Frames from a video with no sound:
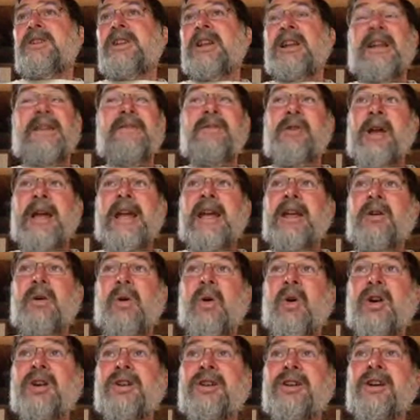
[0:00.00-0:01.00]
delivering an
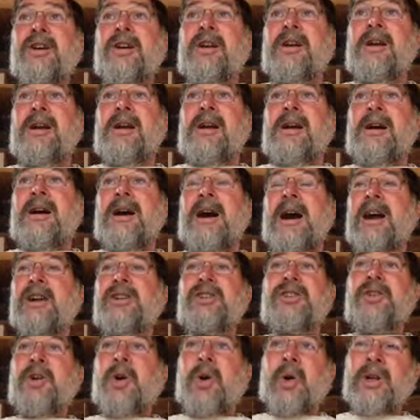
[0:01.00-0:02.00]
order
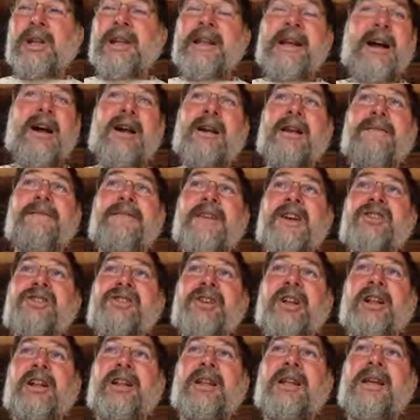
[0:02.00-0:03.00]
are totally
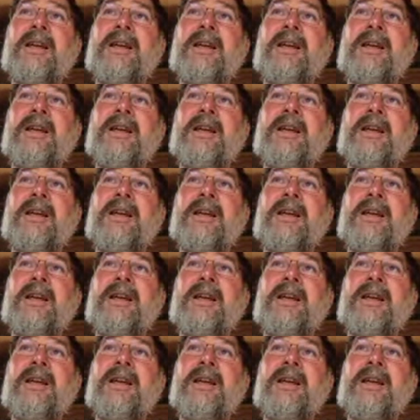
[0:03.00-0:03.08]
artificial.